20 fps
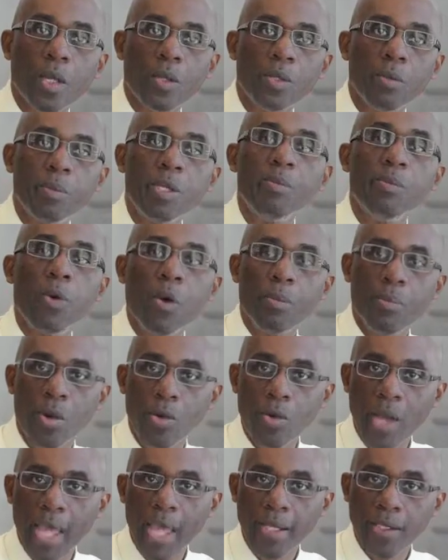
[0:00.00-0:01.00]
to be more
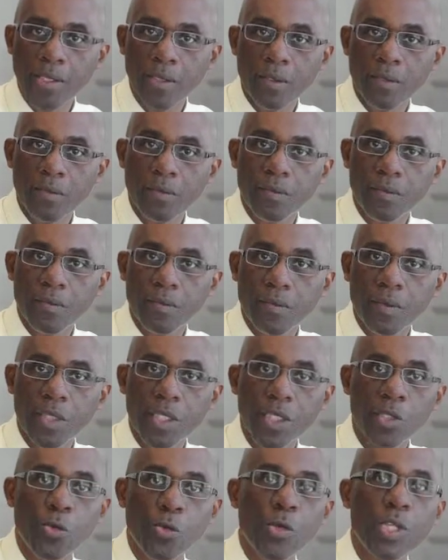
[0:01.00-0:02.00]
proactive in